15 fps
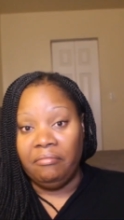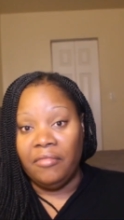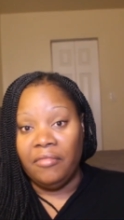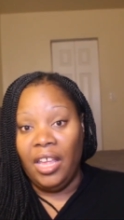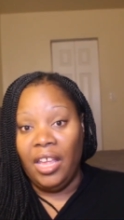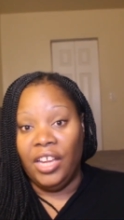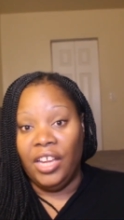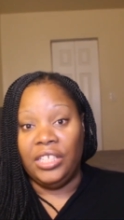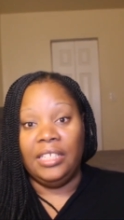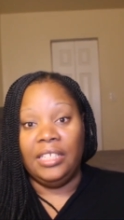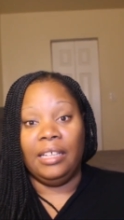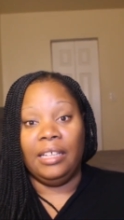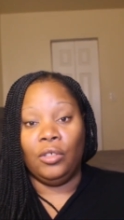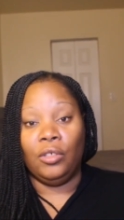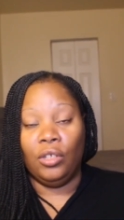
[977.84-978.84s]
And she
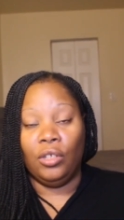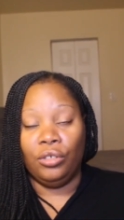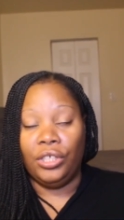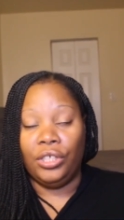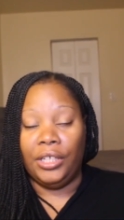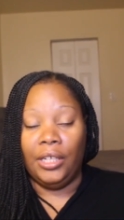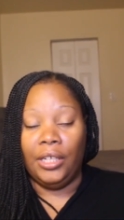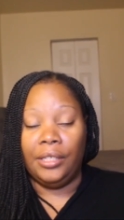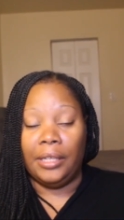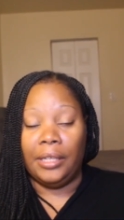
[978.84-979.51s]
slept on those sheets.